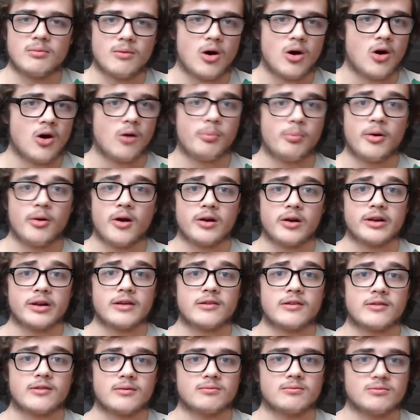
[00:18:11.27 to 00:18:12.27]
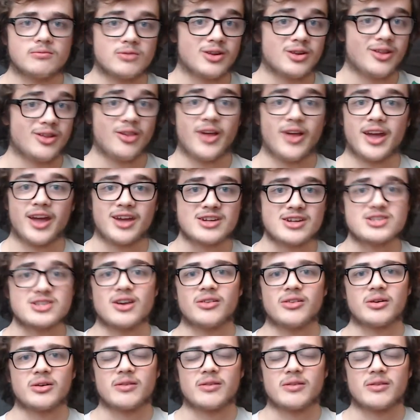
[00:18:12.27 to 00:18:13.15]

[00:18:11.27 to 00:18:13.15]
all parties really like each other.